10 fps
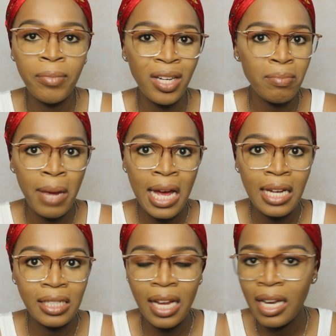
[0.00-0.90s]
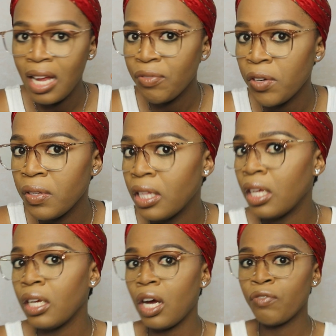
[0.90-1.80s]
I'm not mad. I love
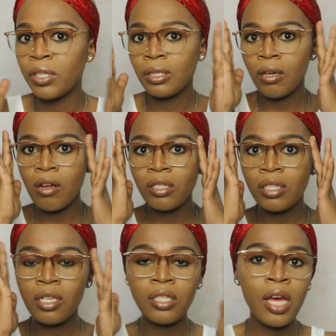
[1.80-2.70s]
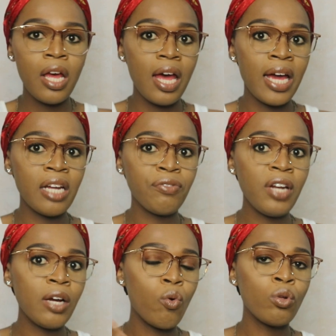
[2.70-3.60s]
everything of these glasses, and I
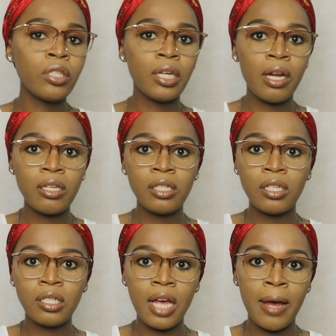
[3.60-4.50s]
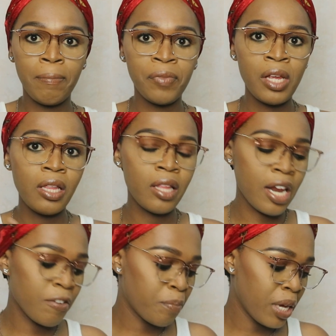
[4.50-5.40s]
feel like all the glasses
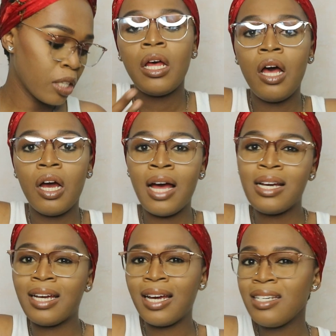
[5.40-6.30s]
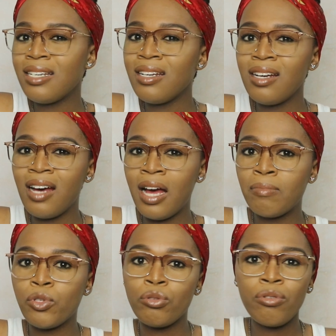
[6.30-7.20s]
that I picked are kinda
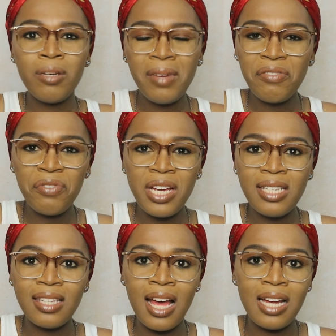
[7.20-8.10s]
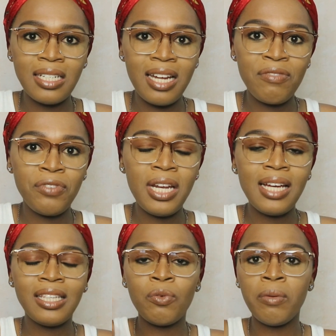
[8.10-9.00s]
suiting my face, and I feel
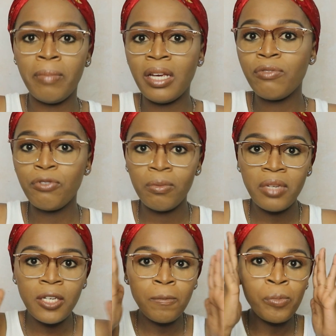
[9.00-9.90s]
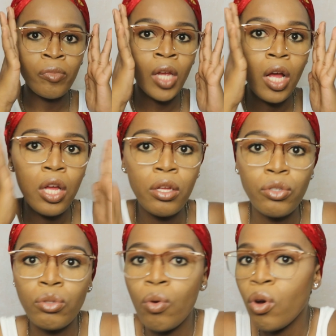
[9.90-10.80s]
like they were made for me.
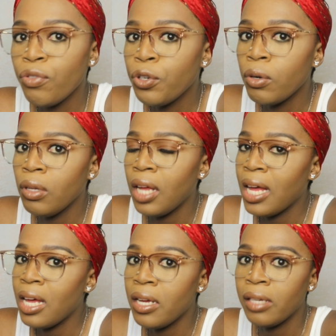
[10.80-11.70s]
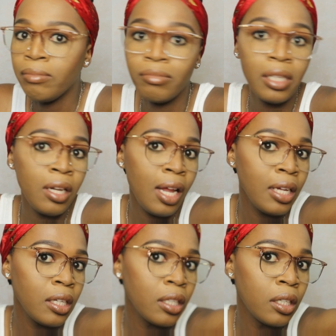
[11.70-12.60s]
So overall I am
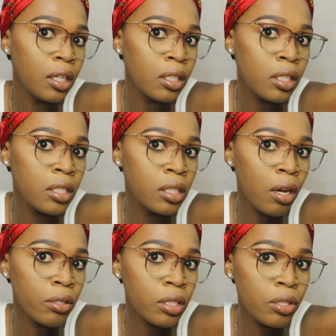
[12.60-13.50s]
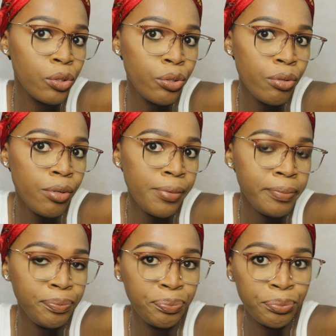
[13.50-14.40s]
liking these glasses too,